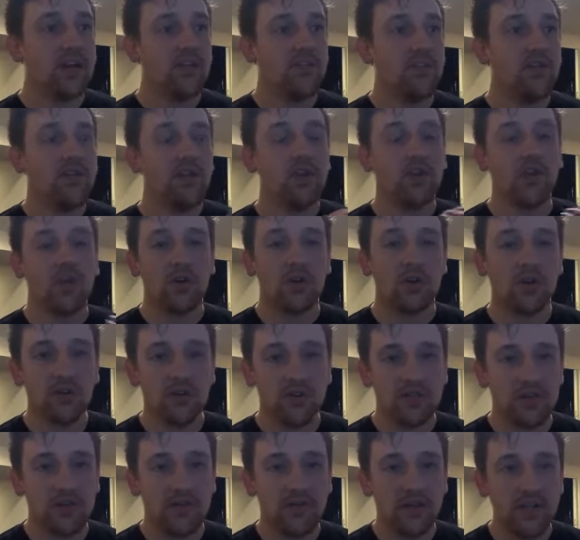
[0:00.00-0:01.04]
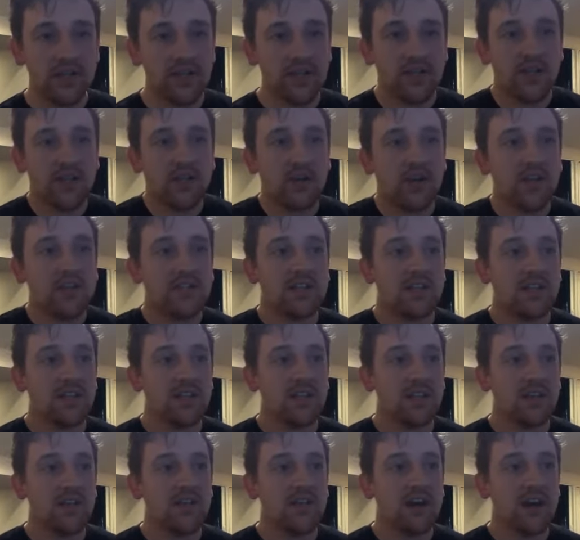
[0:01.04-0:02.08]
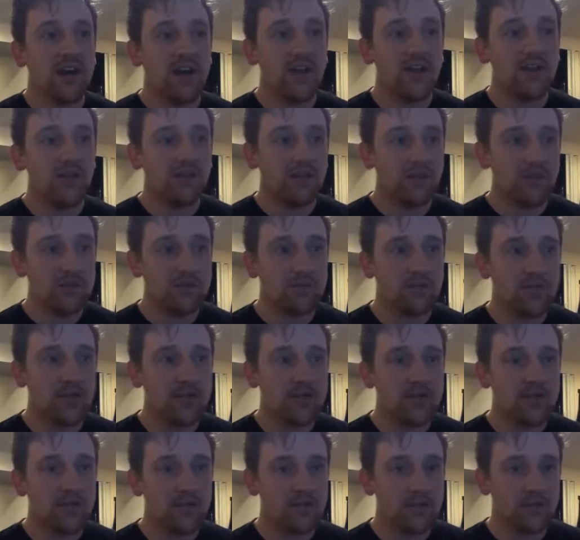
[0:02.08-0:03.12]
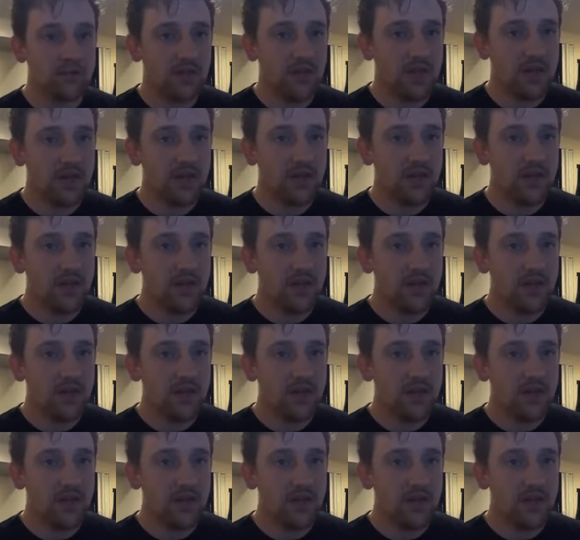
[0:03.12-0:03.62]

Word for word: if you could earn your salvation, Christ didn't need to die in the first place, right?